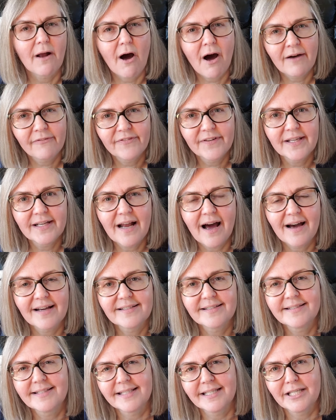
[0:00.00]
often I
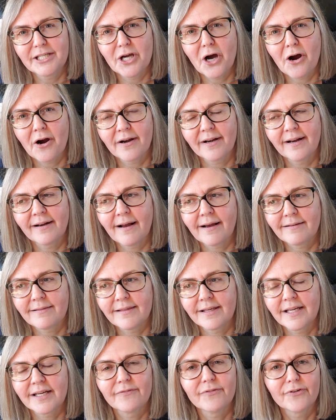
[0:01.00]
see yarn and I
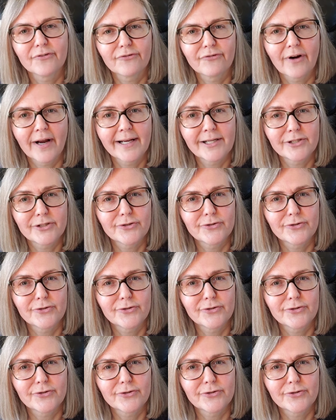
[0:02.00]
think of a friend